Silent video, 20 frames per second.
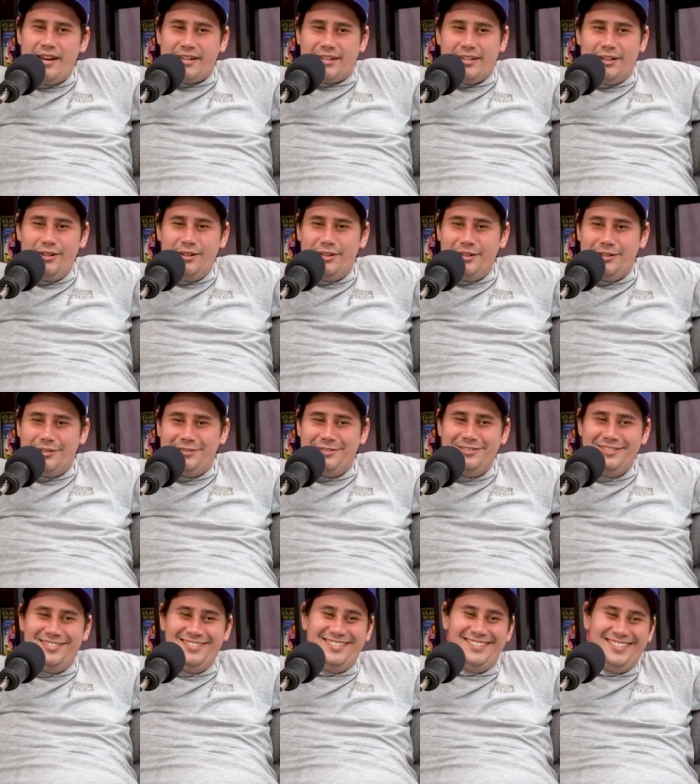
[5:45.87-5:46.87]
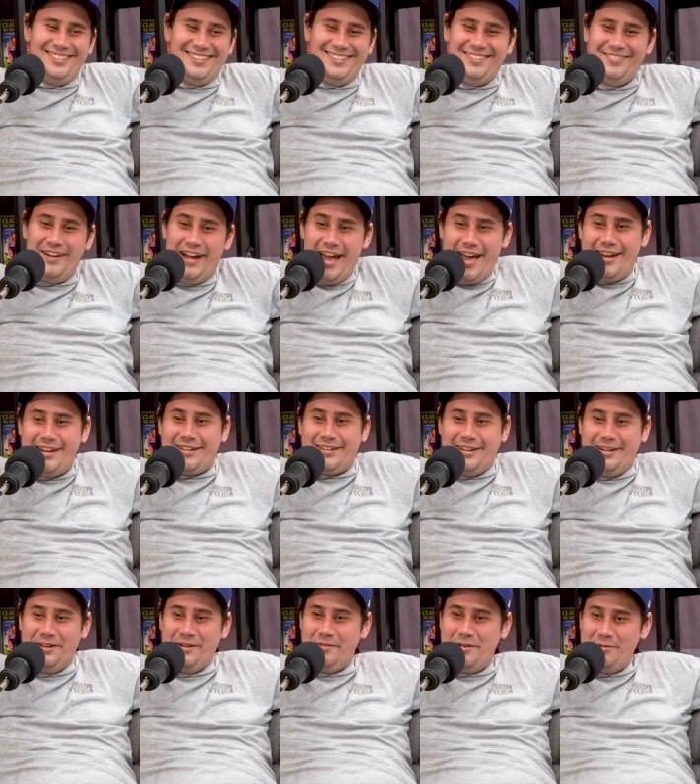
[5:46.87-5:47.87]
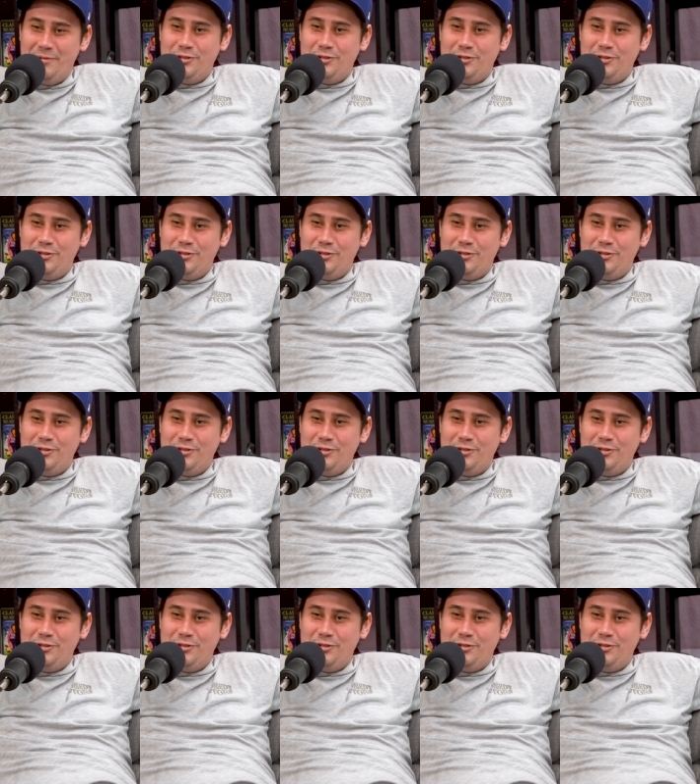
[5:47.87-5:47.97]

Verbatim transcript: kill the. we had to kill them. They were